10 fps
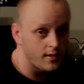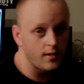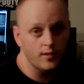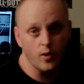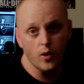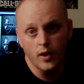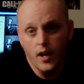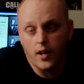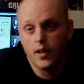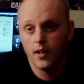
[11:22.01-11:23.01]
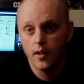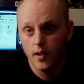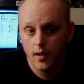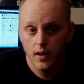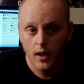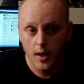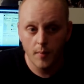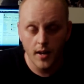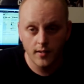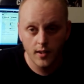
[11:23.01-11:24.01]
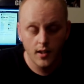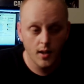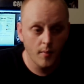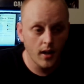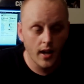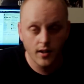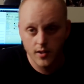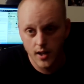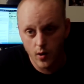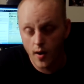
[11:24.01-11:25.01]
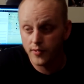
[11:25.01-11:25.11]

it's all luck. He might see it, he might like your channel.